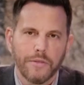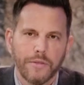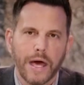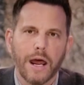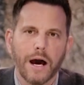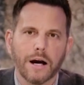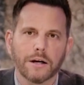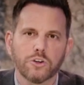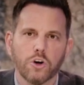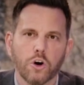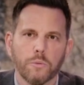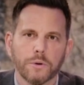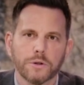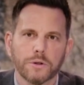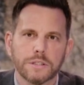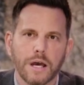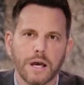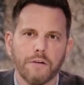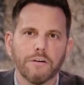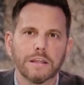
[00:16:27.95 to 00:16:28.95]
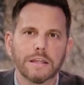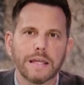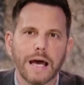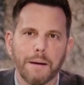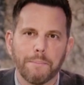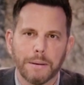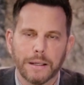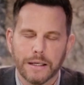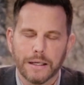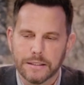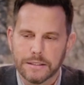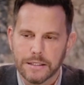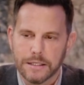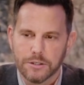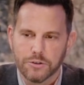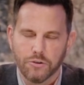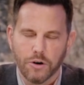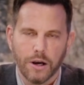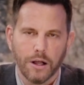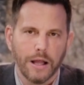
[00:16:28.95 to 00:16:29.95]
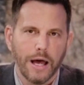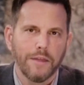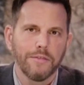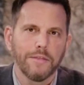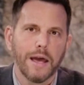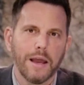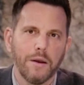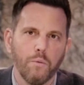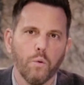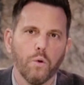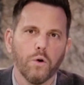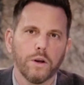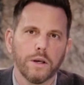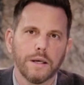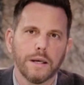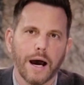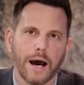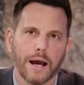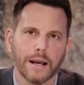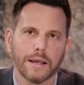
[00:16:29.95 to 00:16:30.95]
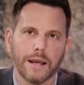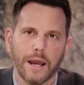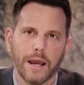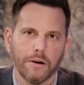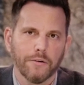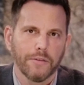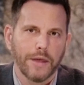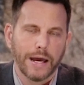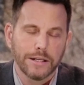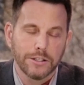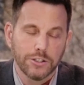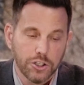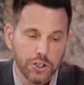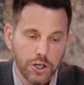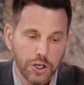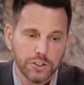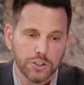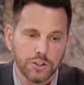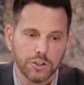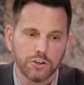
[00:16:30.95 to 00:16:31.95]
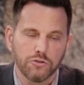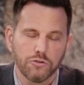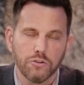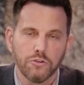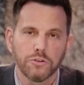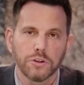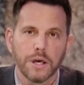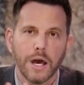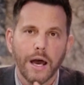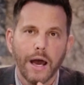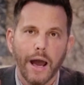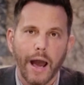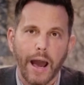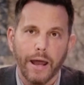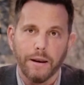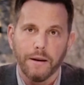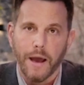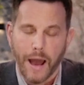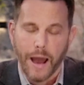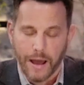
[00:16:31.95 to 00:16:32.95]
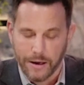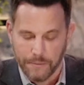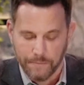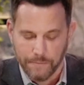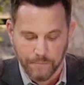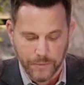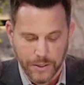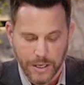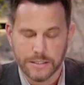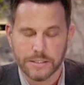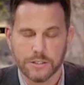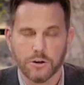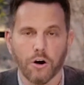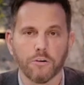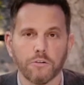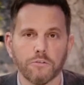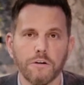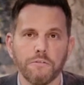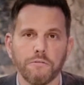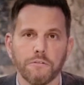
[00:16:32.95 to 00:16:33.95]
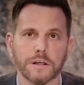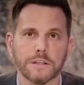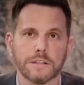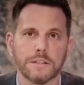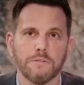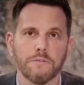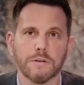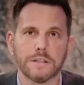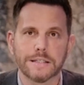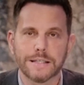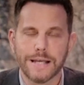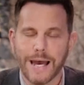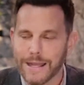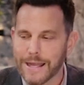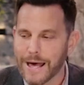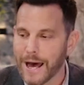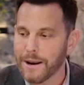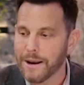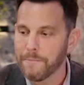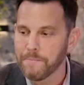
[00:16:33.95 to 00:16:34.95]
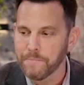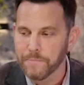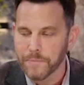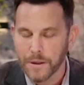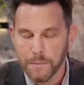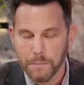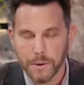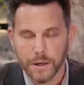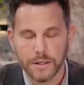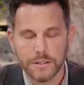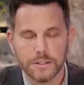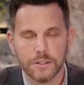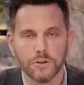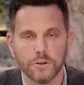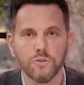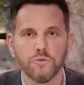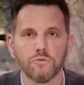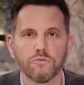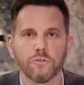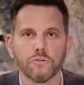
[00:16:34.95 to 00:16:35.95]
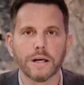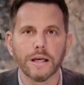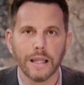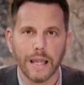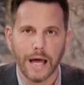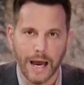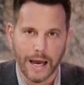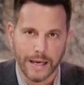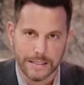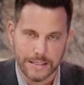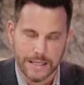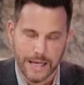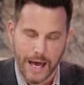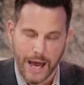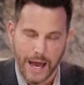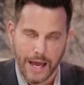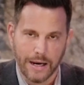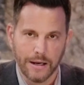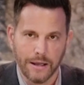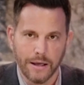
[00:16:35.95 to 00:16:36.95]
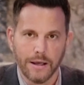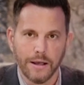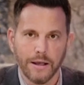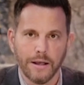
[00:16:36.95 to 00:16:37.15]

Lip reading: than October 7th happening to Israel, and they would not care. That is just the truth. And it's horrific to even say that, but until you realize that,